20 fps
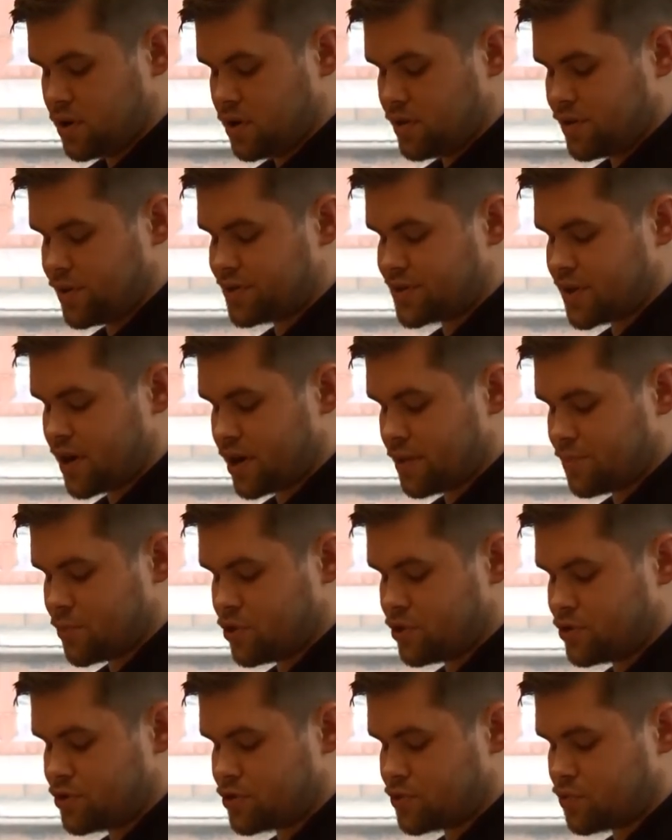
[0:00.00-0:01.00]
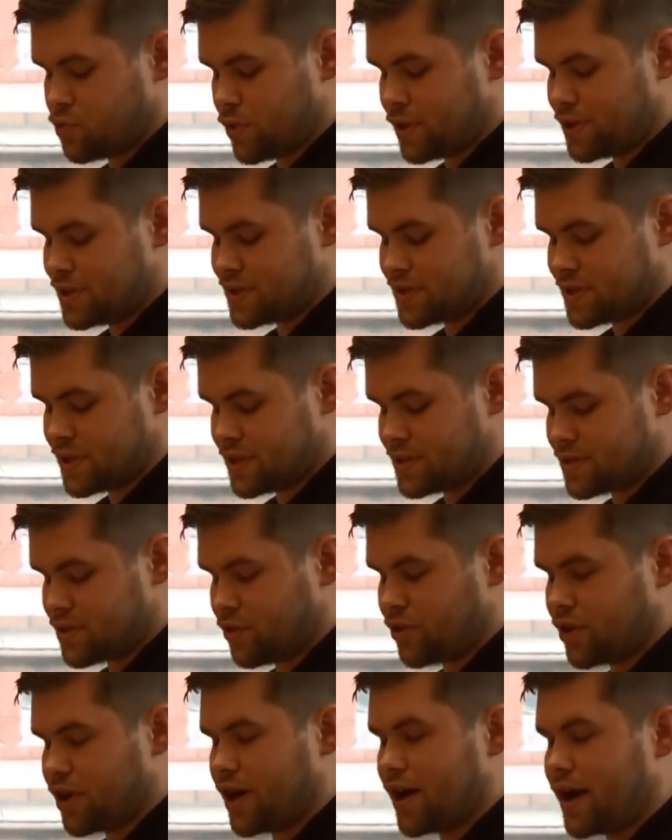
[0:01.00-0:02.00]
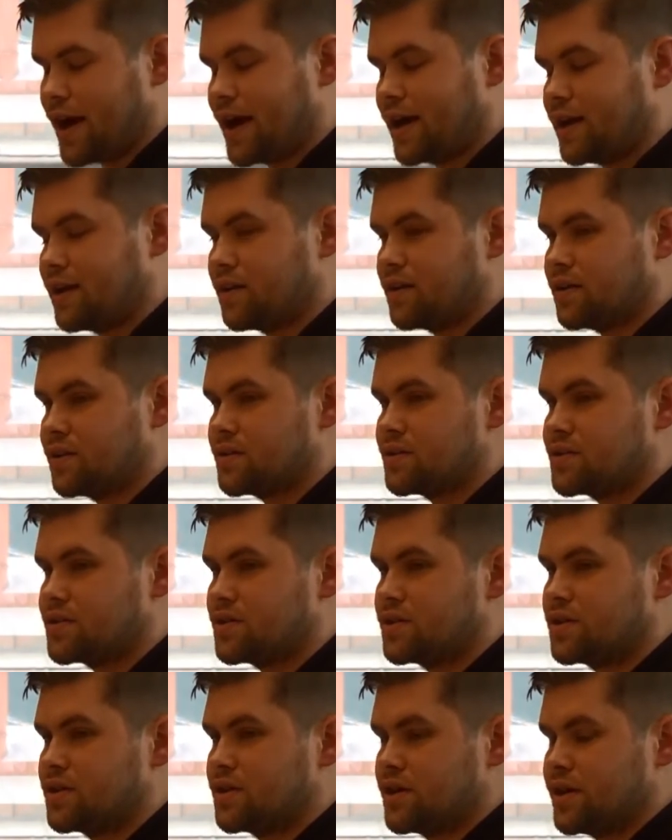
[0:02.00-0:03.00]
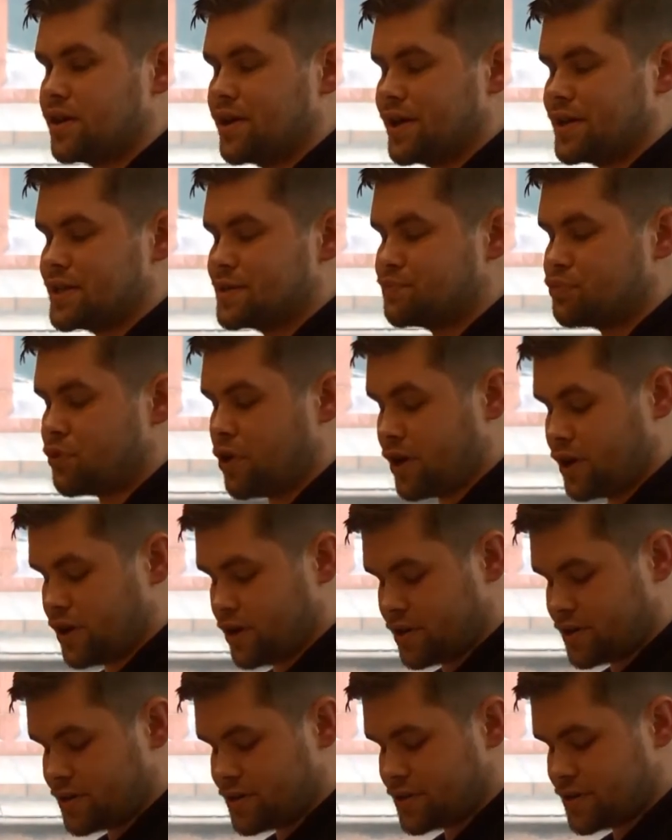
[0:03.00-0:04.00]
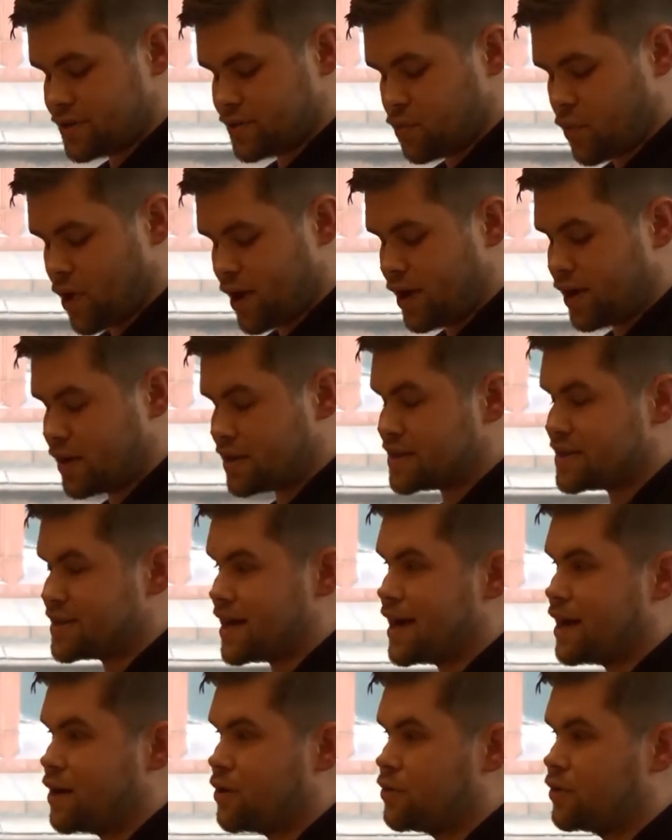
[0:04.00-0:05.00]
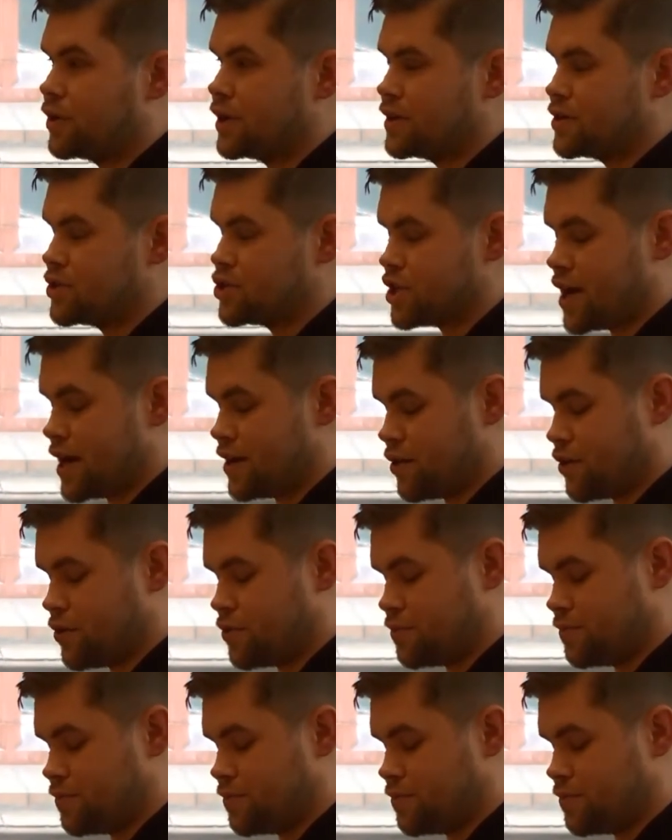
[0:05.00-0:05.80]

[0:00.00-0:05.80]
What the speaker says: The diamond winces on her hand, its brightness weighing us down in shadow.